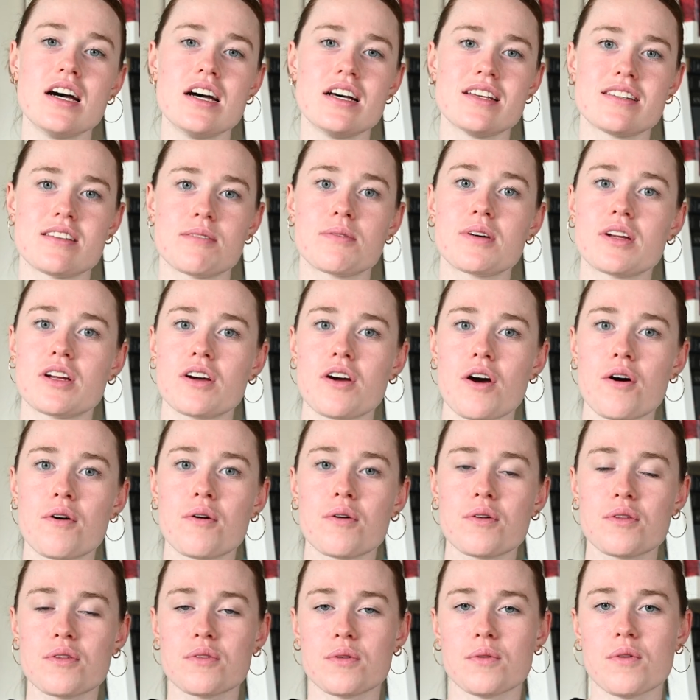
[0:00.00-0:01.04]
So I'm going to
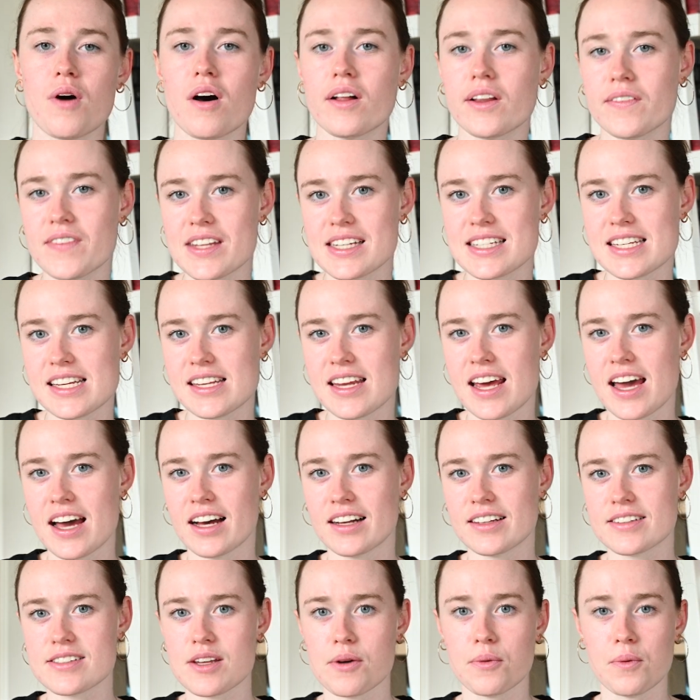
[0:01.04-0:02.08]
go through all of the
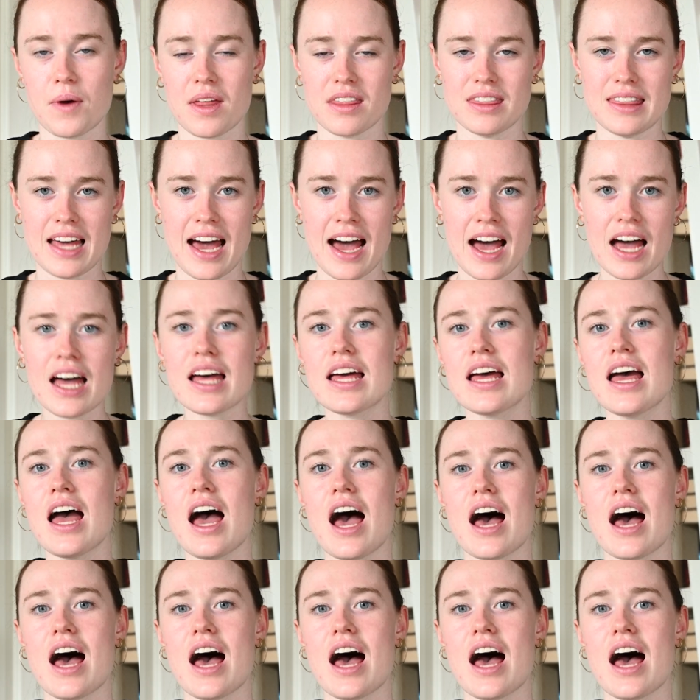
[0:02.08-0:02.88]
details with that,